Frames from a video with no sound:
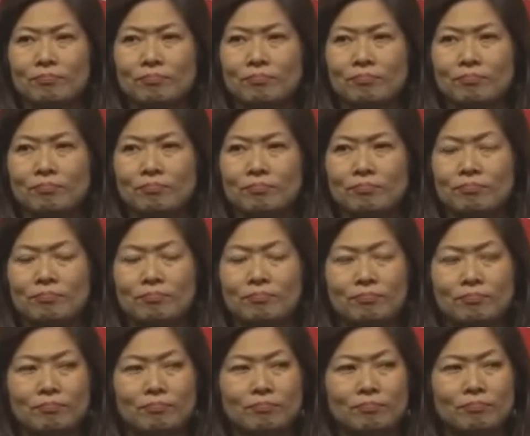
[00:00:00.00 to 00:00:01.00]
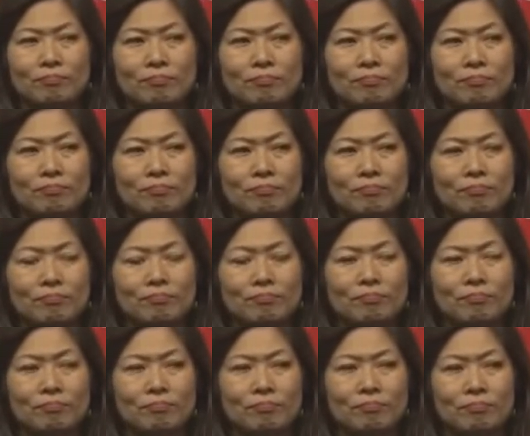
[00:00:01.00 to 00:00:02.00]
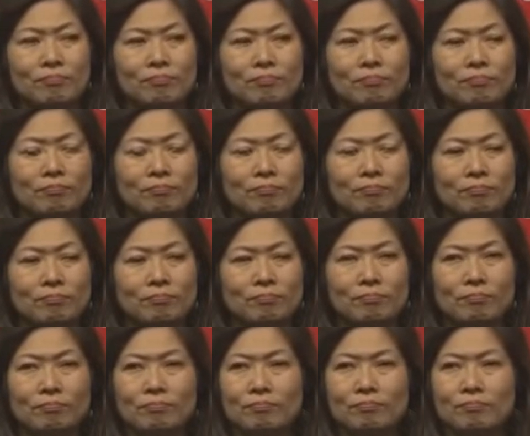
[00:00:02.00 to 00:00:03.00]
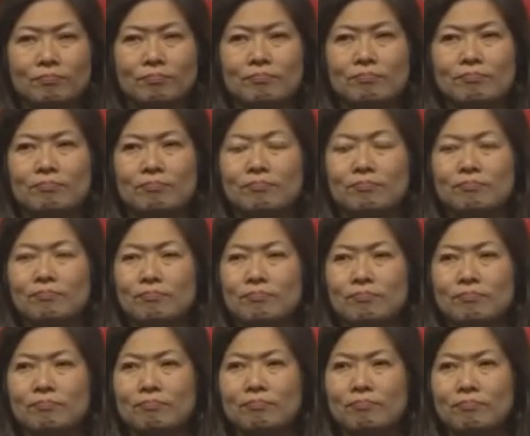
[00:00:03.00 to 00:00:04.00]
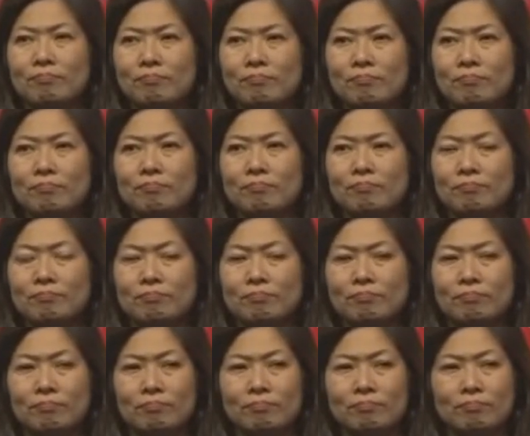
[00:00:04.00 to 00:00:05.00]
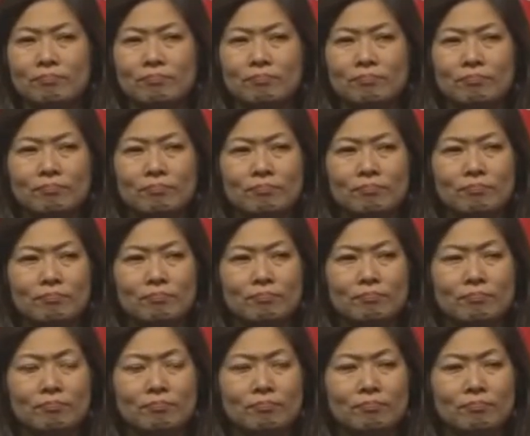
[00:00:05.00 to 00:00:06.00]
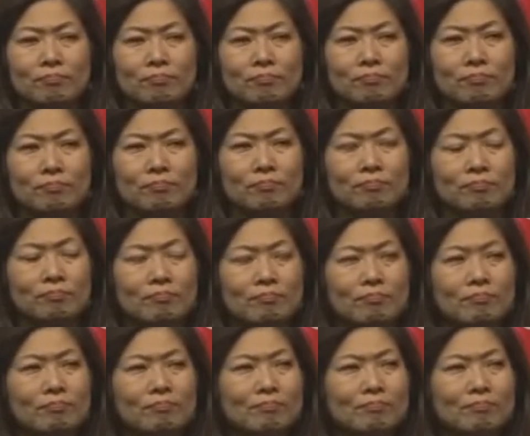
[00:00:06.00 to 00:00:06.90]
(not speaking)